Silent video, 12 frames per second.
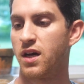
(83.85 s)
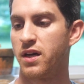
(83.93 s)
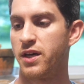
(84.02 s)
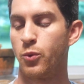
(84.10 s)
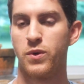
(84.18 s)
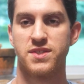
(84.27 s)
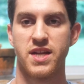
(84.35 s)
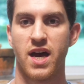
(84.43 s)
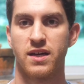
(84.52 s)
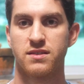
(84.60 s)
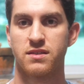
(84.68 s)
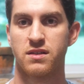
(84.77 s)
It was
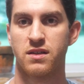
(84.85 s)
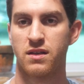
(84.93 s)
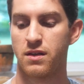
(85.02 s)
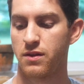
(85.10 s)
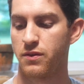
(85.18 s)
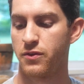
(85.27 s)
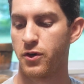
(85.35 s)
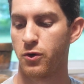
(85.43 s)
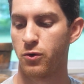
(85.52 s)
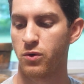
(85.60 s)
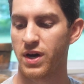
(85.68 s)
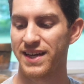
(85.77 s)
not.
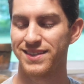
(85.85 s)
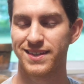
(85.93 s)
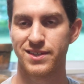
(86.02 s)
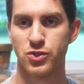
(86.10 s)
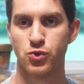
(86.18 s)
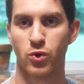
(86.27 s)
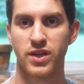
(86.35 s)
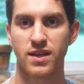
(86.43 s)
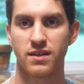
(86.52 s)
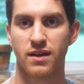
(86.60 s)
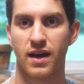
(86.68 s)
Though I did enjoy it,